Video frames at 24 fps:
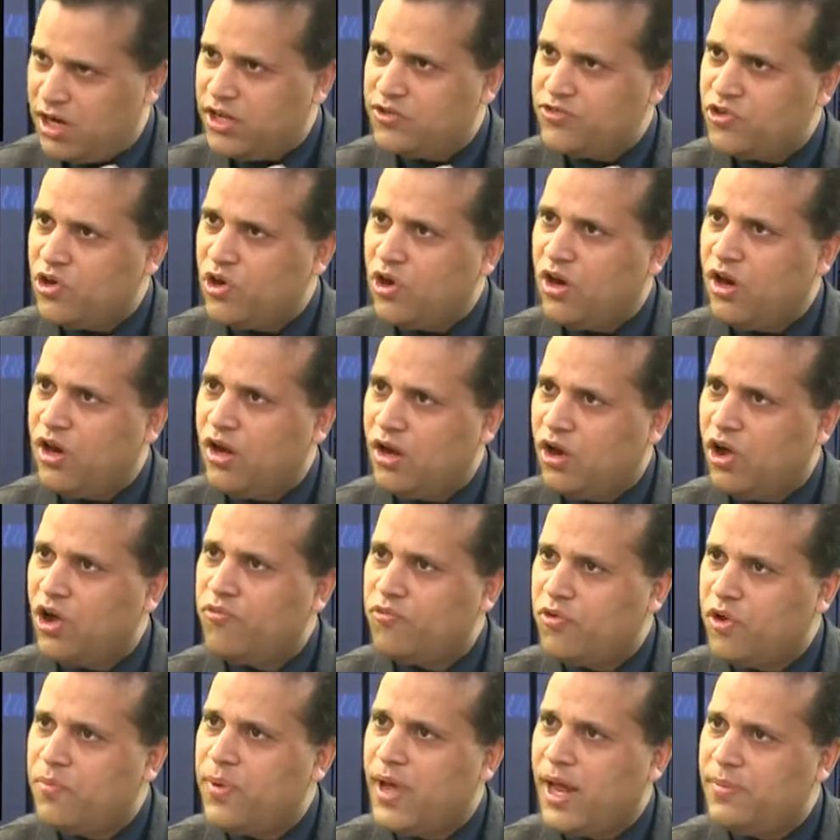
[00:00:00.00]
Does your law
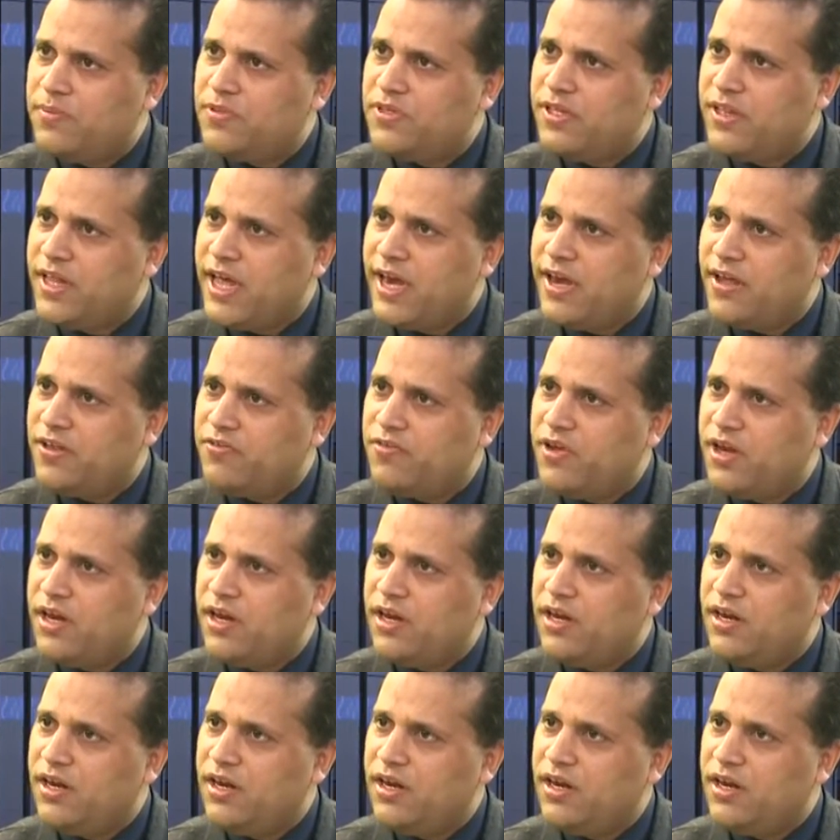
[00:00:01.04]
firm help in that as well?